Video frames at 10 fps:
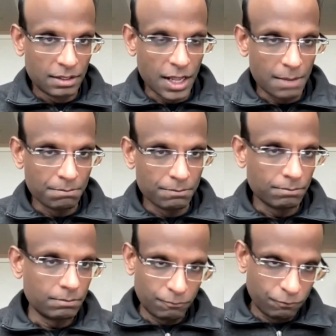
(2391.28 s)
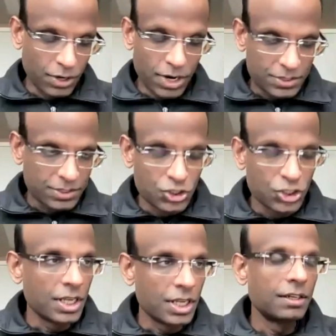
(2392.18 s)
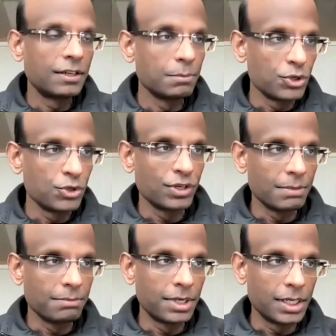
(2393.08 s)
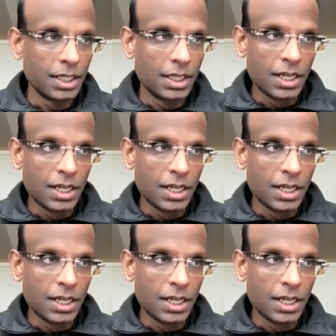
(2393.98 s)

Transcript: for us in the gene editing community, but